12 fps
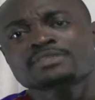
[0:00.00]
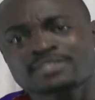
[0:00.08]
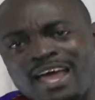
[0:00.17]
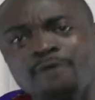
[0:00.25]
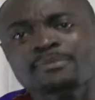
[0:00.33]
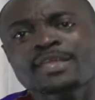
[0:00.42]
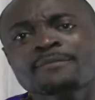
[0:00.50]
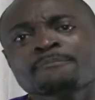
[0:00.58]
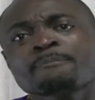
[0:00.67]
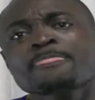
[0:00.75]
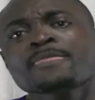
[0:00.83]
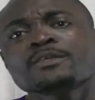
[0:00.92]
Tell me,
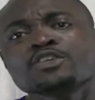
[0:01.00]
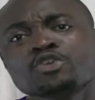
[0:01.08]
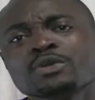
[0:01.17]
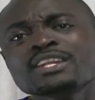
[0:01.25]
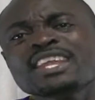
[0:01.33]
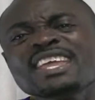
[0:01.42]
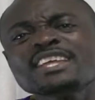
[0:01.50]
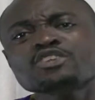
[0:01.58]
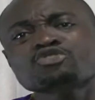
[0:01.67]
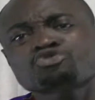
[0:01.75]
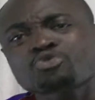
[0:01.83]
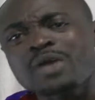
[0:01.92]
you
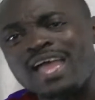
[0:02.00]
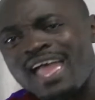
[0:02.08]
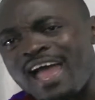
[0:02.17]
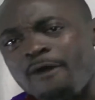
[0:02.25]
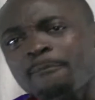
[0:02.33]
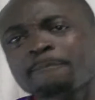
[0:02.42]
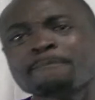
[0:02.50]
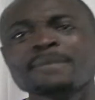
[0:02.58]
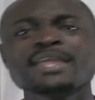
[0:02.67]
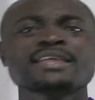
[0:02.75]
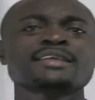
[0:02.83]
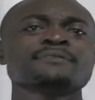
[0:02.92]
need to help
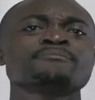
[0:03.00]
me